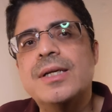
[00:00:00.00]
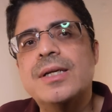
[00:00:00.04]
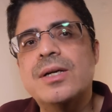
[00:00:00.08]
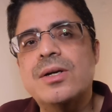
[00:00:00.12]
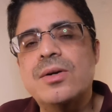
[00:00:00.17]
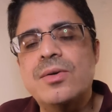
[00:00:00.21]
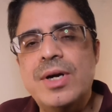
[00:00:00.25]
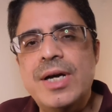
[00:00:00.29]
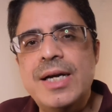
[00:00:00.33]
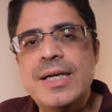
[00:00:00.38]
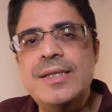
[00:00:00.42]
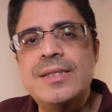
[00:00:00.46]

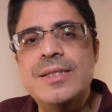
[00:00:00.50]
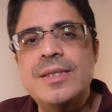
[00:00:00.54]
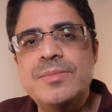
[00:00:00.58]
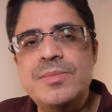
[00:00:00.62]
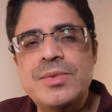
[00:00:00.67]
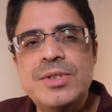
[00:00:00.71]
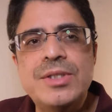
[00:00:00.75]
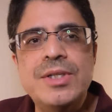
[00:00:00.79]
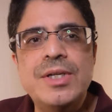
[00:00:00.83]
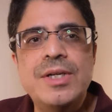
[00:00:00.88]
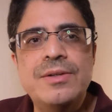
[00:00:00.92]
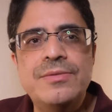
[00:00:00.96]
Christ
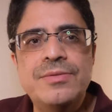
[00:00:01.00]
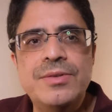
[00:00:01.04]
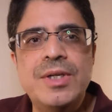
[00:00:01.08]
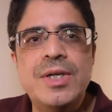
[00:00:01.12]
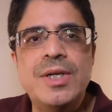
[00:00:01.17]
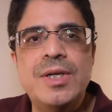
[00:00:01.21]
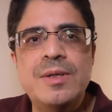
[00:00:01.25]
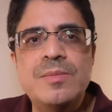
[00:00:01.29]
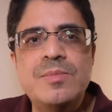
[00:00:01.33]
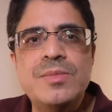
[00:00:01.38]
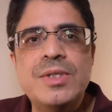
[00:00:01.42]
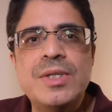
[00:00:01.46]
Himself
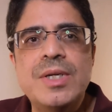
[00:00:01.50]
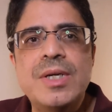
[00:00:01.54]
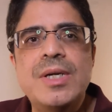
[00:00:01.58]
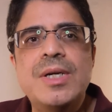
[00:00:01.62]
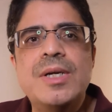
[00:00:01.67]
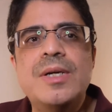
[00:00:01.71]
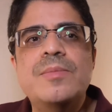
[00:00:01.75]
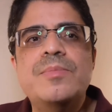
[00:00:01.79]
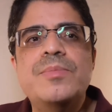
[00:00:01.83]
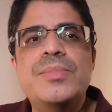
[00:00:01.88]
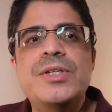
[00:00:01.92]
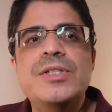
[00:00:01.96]
comes,
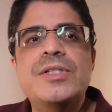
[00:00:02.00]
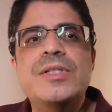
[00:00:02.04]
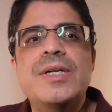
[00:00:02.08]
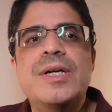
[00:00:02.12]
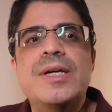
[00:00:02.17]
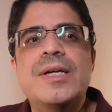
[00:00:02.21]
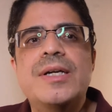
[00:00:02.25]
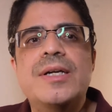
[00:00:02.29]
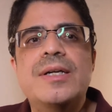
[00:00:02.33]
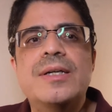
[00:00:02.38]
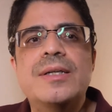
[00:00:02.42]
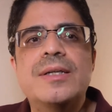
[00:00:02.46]
puts
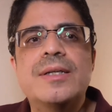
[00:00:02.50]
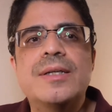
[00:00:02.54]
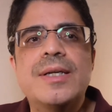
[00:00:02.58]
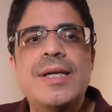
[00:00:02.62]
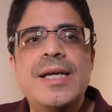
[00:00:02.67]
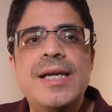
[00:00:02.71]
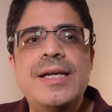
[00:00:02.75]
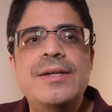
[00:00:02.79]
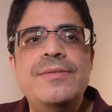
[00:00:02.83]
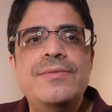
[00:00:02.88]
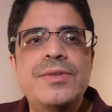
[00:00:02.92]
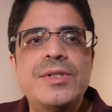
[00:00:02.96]
on our
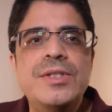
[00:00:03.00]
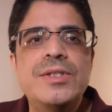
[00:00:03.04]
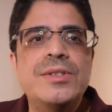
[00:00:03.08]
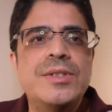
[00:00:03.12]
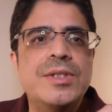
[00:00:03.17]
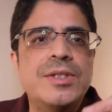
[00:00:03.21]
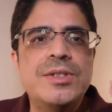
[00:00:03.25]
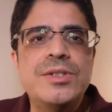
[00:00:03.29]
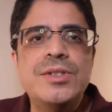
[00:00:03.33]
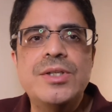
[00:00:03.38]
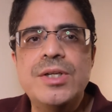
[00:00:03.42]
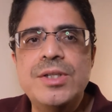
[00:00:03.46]
canvas
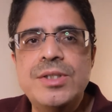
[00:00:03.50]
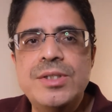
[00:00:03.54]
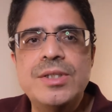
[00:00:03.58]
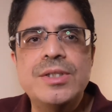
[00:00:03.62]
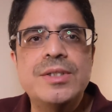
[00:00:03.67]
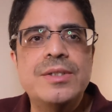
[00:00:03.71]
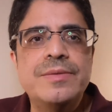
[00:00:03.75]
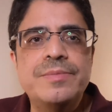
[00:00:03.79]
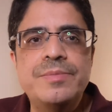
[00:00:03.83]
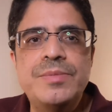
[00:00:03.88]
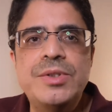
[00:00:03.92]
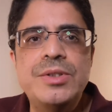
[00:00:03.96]
the
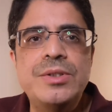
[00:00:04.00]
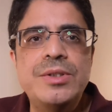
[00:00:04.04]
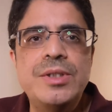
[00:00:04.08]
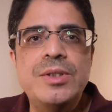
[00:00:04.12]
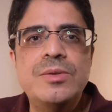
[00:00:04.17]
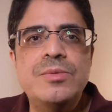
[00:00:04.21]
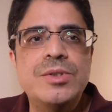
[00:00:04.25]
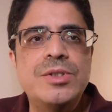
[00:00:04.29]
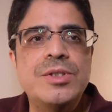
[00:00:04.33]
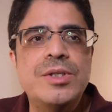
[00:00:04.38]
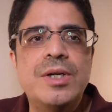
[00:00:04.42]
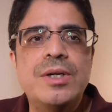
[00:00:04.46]
touches of
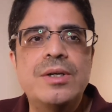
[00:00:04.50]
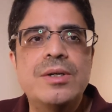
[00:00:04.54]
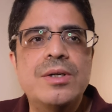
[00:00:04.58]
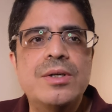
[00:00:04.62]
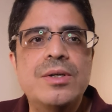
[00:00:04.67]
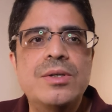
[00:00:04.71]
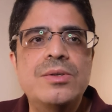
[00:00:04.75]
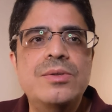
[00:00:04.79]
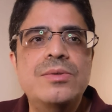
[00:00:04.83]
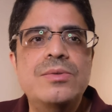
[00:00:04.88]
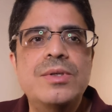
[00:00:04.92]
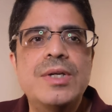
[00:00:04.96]
beauty which our
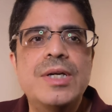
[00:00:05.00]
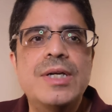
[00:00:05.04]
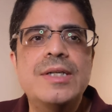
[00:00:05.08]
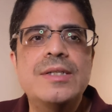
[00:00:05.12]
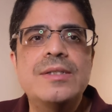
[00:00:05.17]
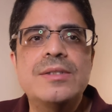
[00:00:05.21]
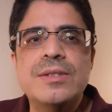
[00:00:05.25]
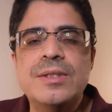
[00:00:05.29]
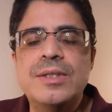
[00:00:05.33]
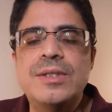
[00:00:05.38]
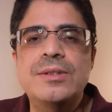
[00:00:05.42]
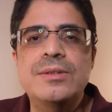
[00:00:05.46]
own
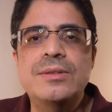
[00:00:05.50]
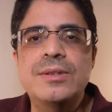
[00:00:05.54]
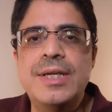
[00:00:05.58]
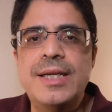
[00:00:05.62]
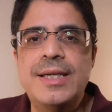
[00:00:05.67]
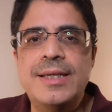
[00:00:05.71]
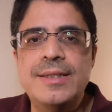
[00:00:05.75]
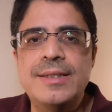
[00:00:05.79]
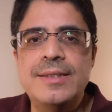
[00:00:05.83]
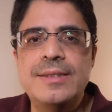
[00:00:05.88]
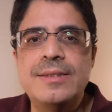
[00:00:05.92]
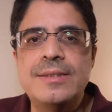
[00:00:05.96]
unskilled
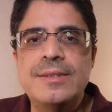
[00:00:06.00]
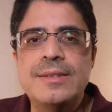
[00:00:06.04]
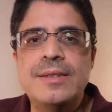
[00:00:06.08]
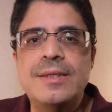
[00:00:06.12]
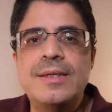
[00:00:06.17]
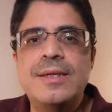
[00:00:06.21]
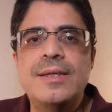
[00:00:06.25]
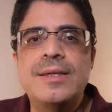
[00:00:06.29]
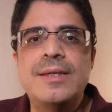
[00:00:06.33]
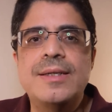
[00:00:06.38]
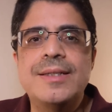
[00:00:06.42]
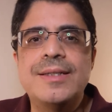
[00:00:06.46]
hands
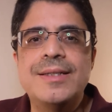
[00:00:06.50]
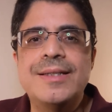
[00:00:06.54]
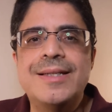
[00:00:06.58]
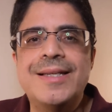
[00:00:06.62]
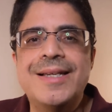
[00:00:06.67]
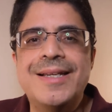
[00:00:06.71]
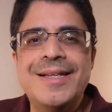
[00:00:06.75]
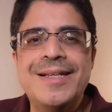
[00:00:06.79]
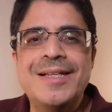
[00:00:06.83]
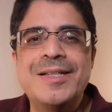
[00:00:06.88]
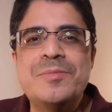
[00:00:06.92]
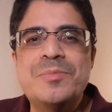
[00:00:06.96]

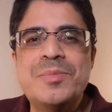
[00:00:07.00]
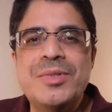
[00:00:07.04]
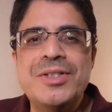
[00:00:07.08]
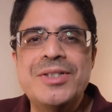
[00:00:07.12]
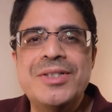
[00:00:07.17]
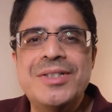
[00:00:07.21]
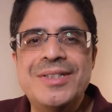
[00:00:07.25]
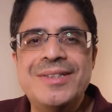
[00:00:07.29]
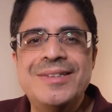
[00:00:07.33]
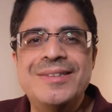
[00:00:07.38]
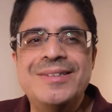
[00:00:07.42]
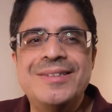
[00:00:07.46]
cannot
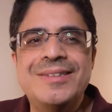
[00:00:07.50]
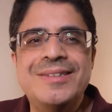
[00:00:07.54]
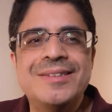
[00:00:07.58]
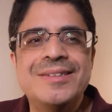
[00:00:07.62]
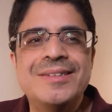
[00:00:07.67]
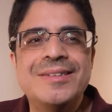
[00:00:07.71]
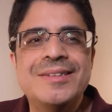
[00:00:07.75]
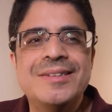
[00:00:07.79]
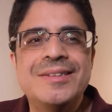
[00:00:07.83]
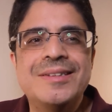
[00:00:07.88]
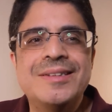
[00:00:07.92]
produce.